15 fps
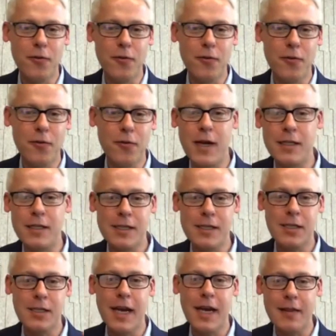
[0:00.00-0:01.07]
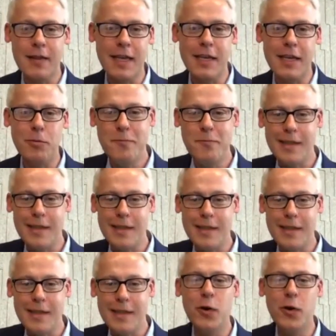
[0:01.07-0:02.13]
and take a PDF and
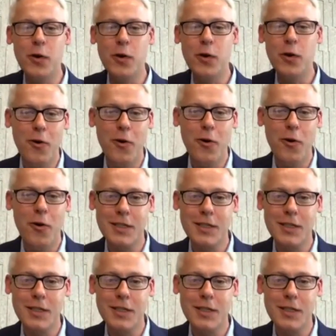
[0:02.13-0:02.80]
print and then put